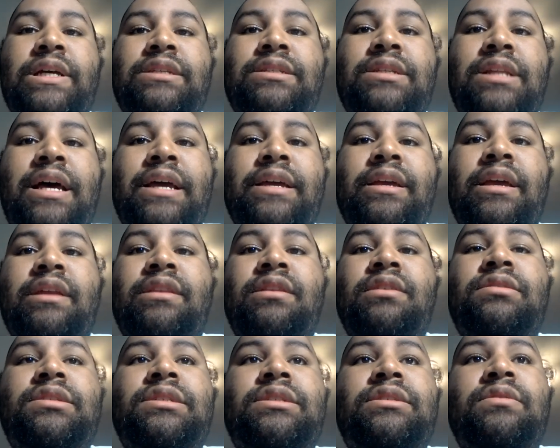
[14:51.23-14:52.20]
it's like, and
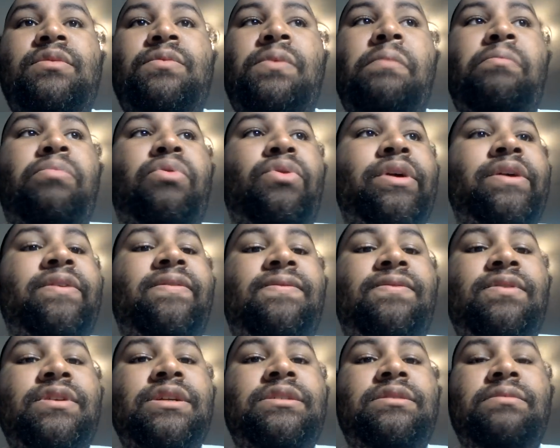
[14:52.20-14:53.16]
this would bring
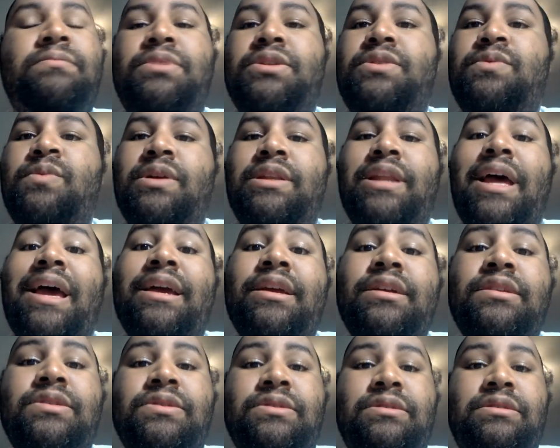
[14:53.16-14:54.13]
friction between the
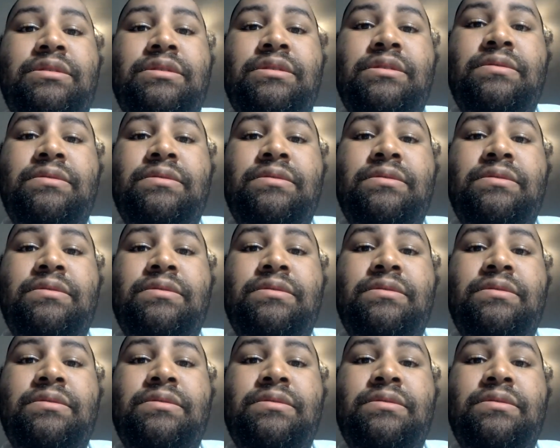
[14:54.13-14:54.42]
angels.